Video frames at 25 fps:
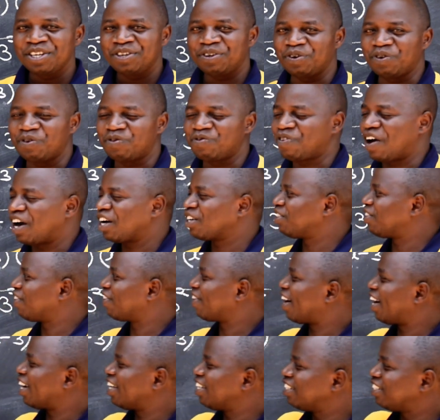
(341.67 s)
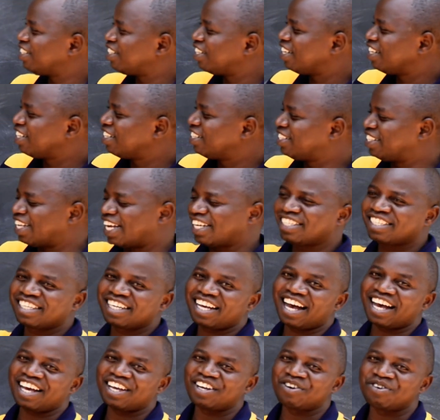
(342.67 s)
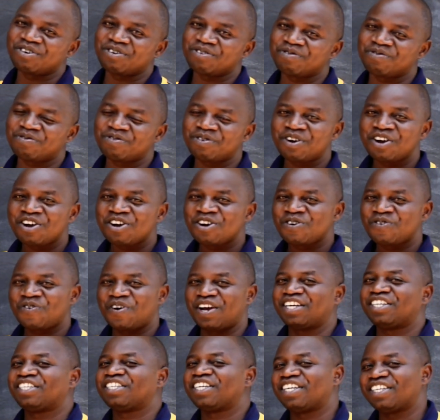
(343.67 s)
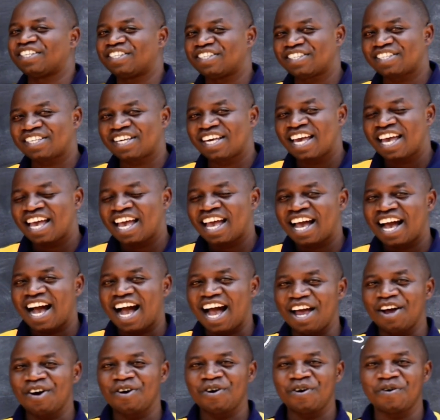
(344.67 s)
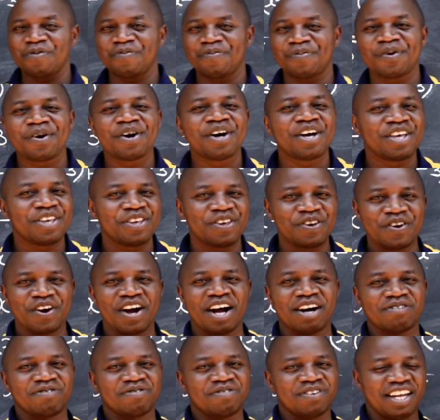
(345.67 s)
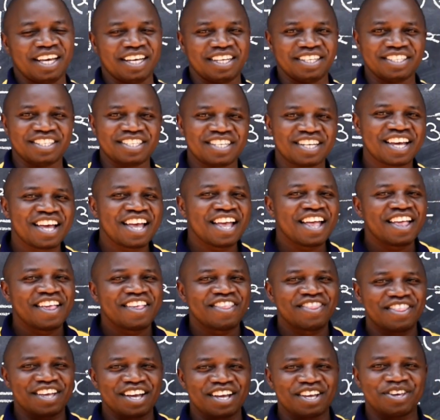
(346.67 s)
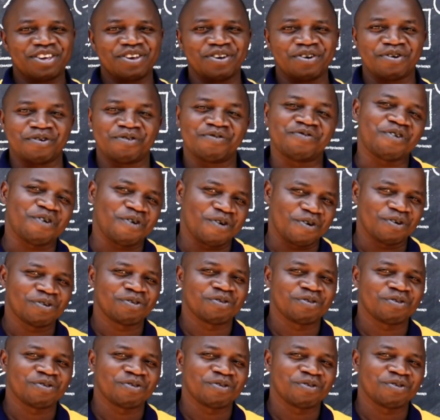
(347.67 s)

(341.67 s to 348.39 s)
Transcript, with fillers: to factorize such kind of questions. I hope you have learned. Thank you for